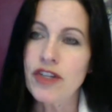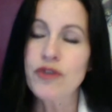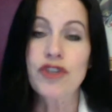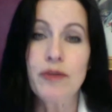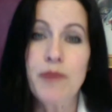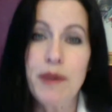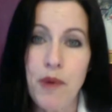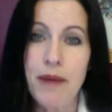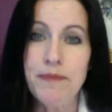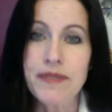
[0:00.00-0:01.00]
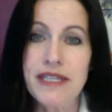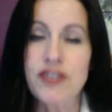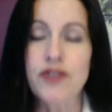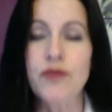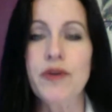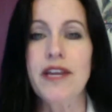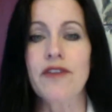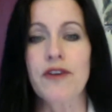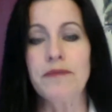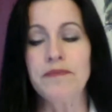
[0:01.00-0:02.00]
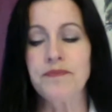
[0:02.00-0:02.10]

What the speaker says: you should be prompted to either